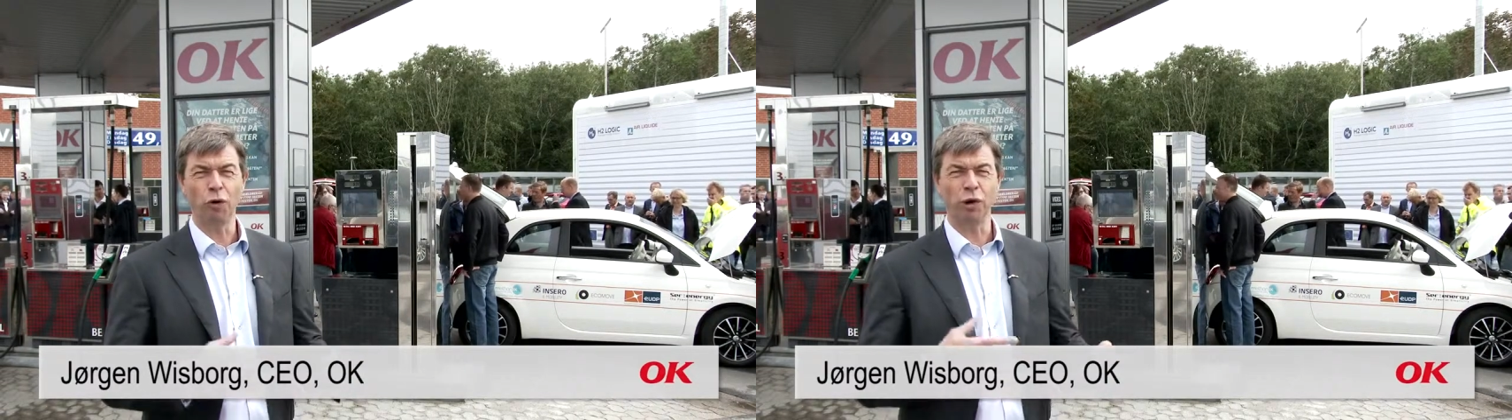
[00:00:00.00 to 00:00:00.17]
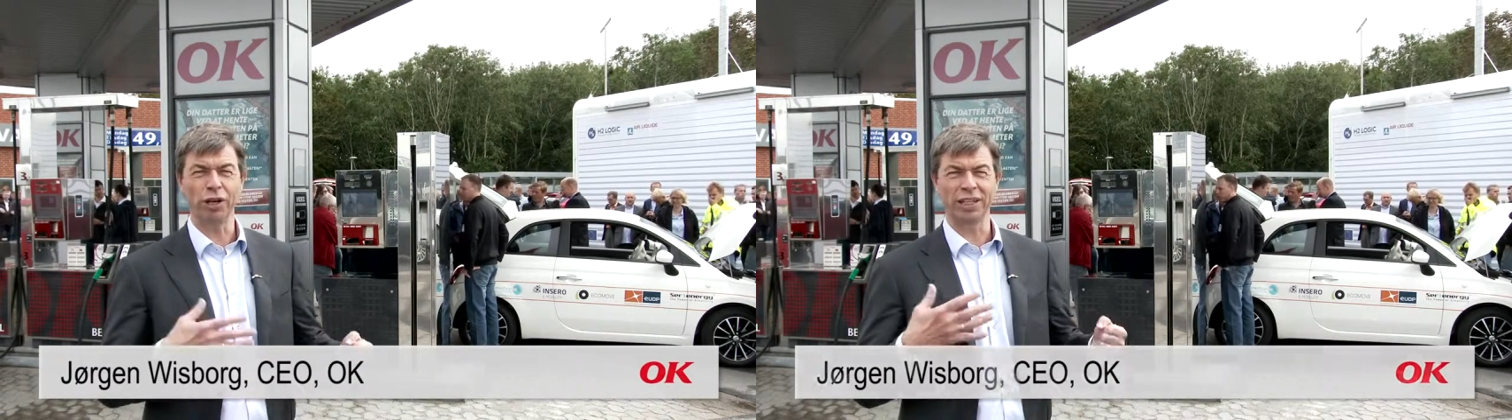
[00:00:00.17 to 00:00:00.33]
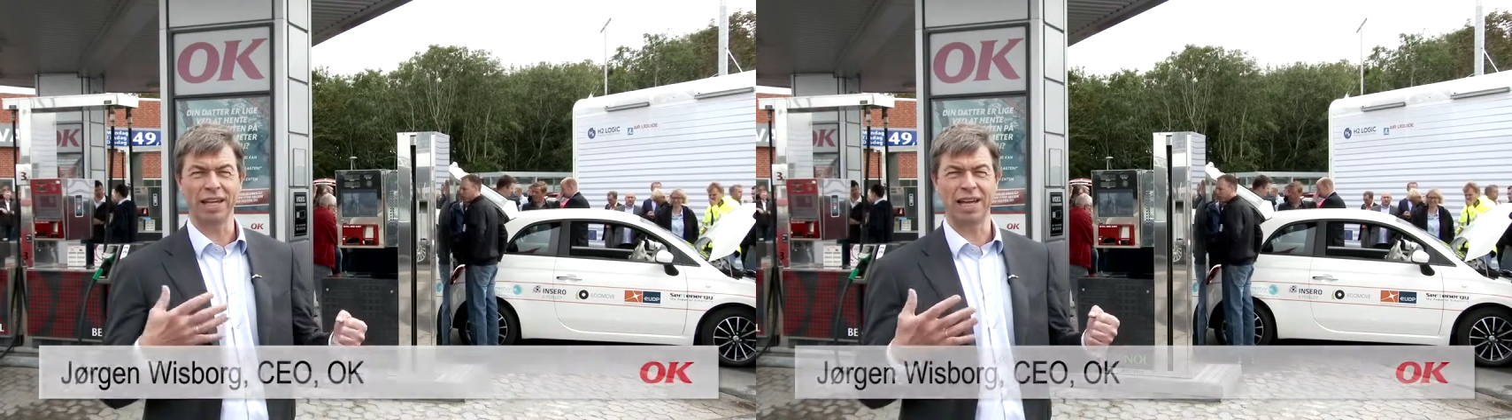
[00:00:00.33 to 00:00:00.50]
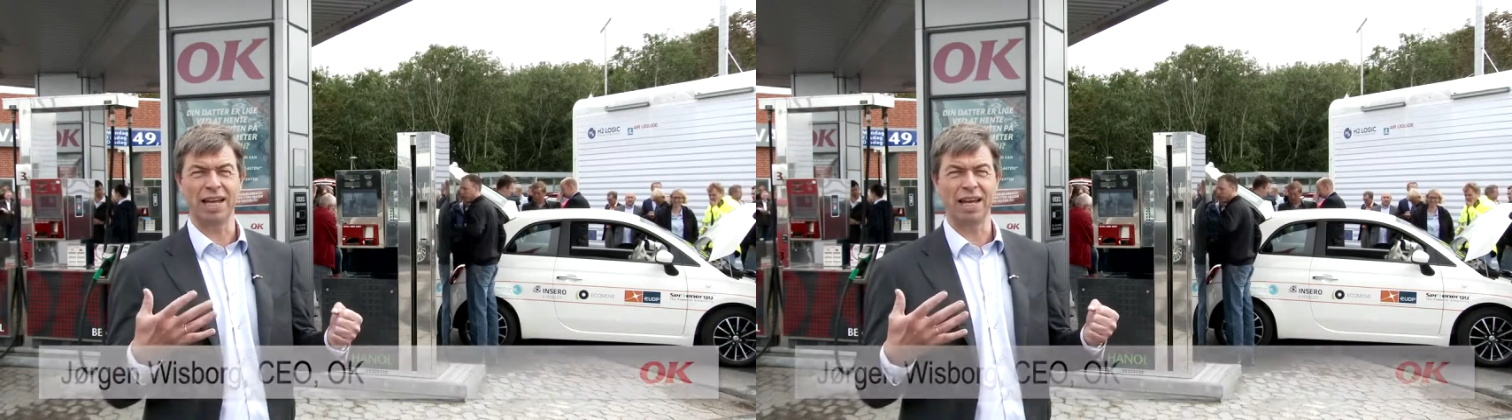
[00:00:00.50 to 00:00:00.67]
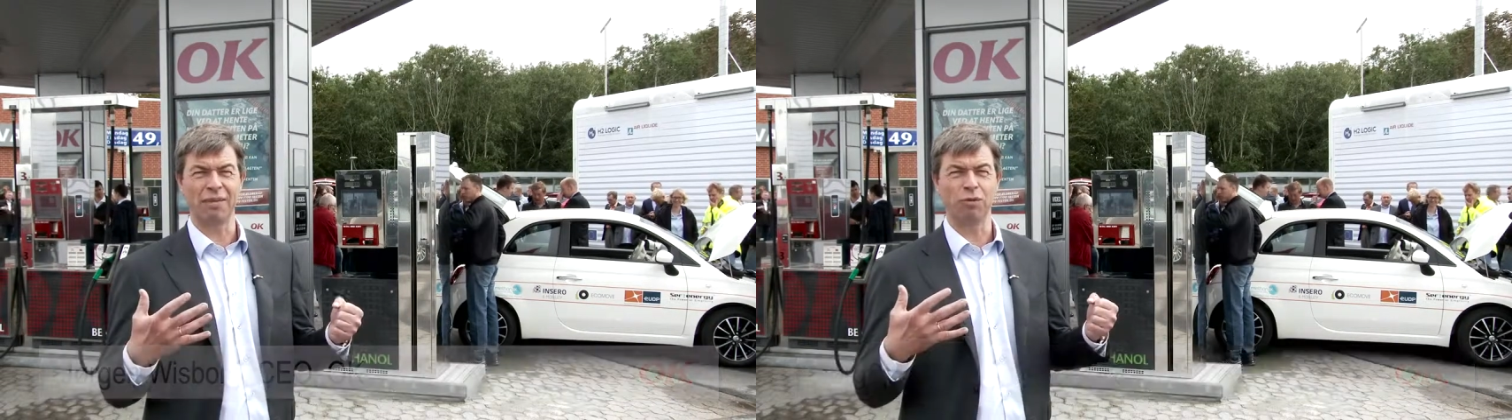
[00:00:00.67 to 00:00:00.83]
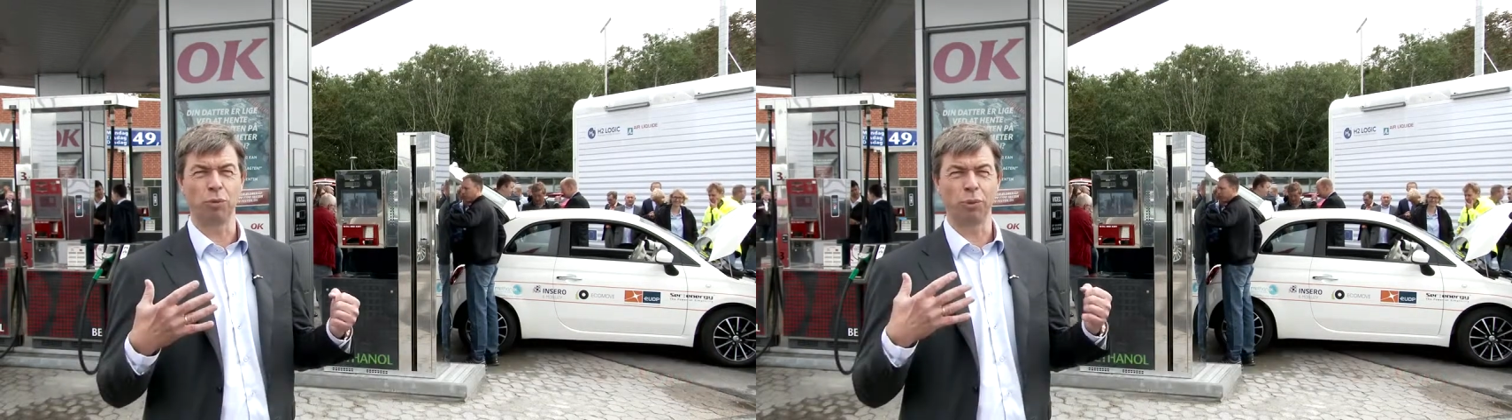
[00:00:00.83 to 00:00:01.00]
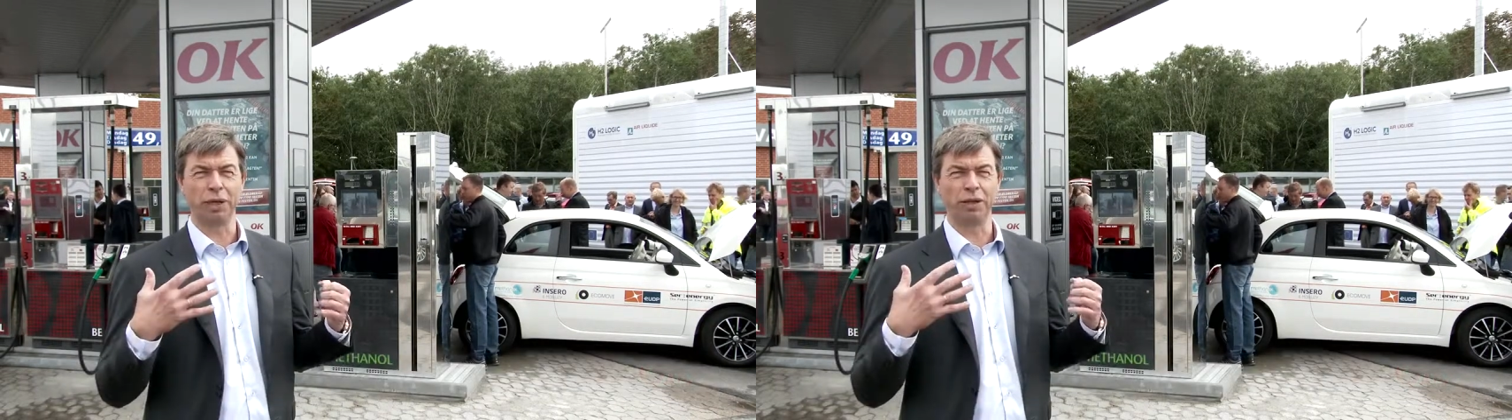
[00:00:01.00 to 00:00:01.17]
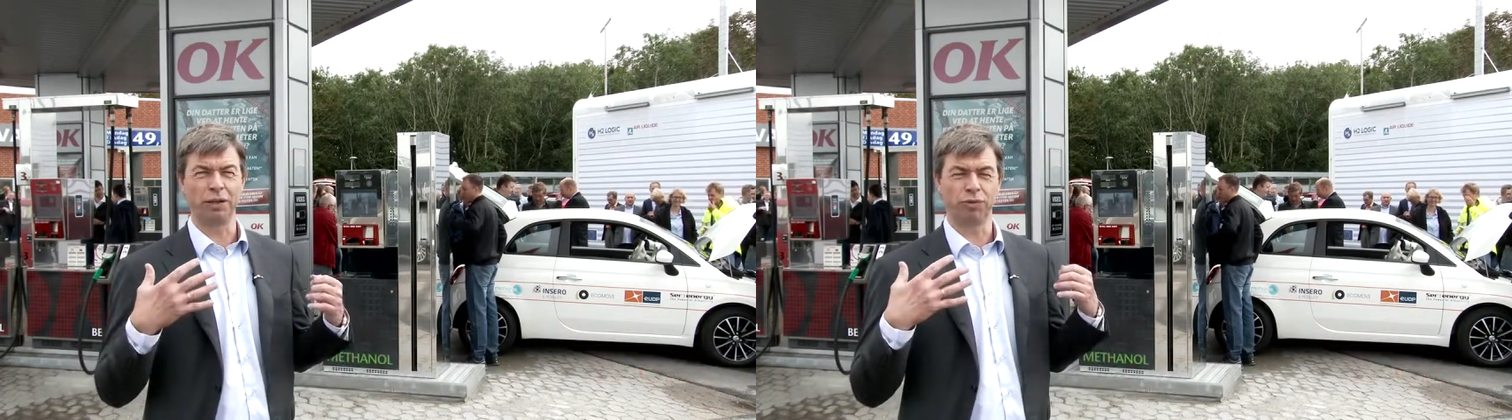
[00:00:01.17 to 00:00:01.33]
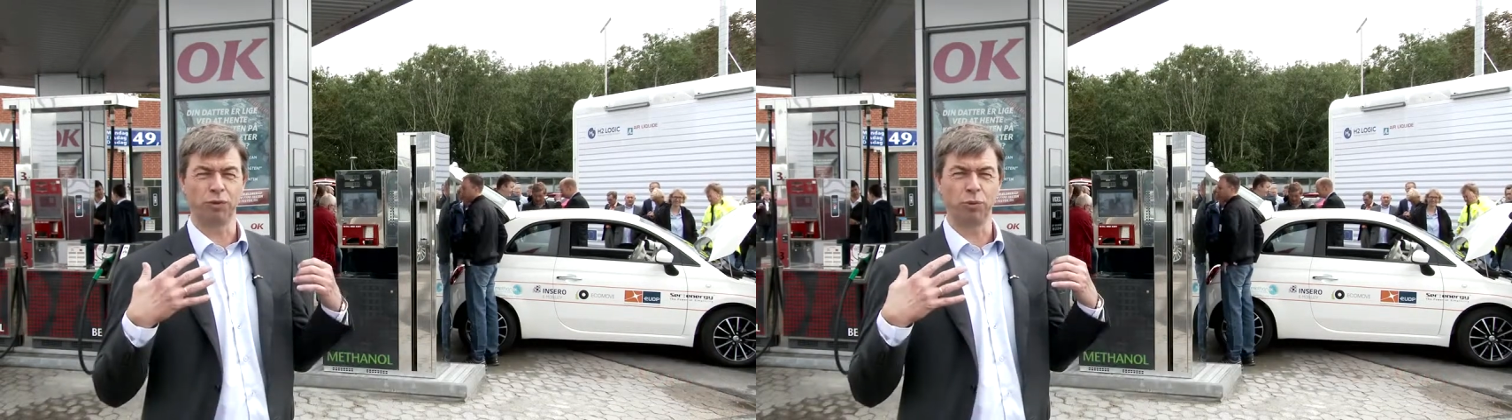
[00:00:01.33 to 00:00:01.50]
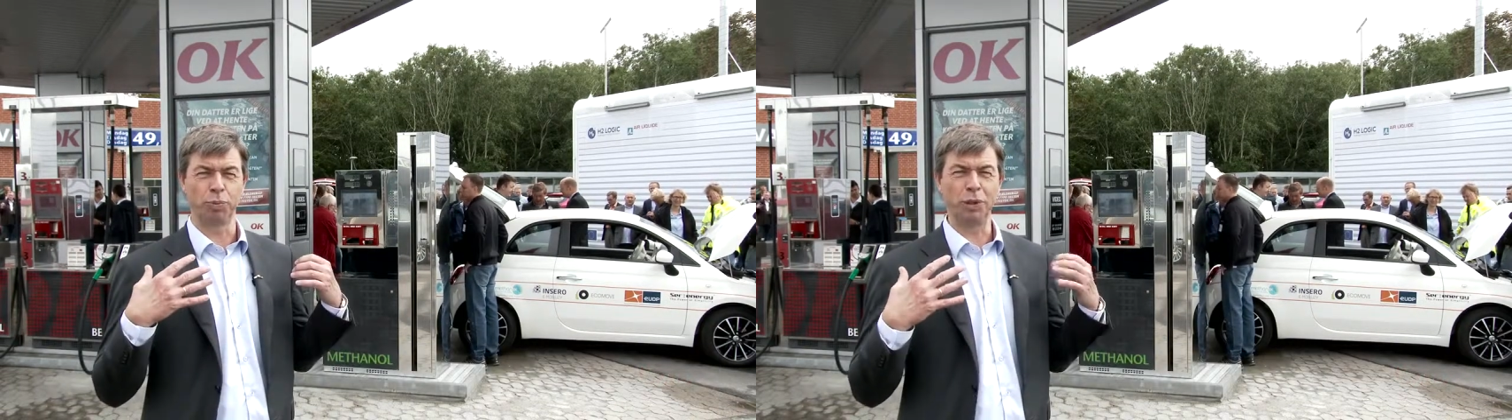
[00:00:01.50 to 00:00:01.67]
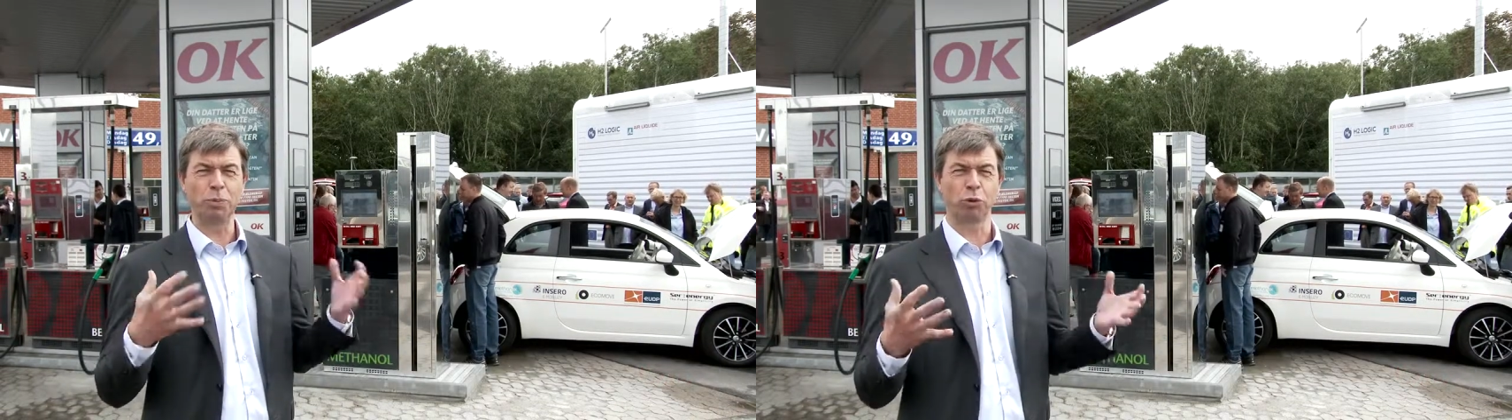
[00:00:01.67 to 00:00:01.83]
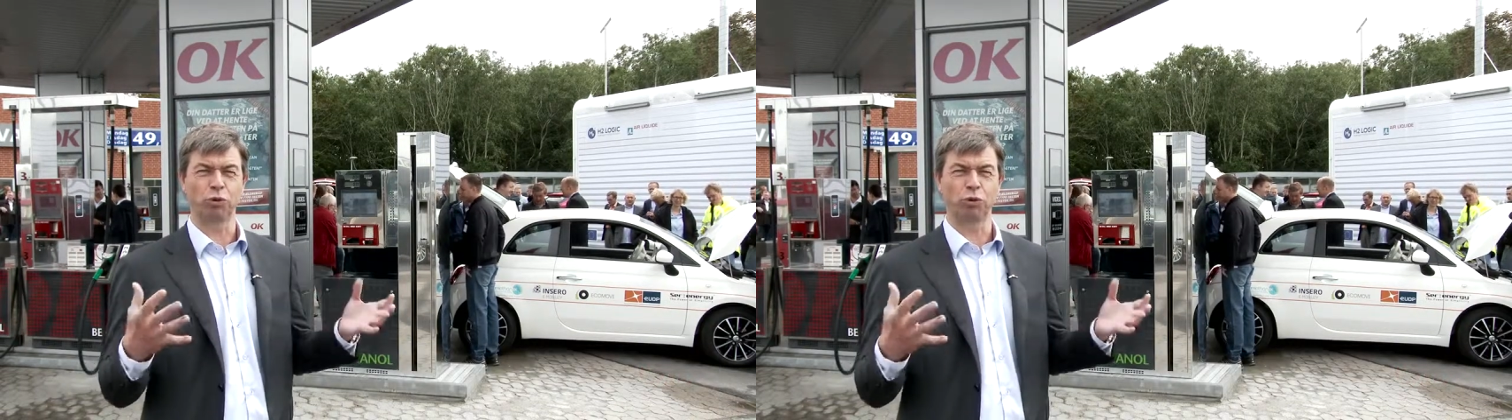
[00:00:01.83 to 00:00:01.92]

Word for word: even with taxes.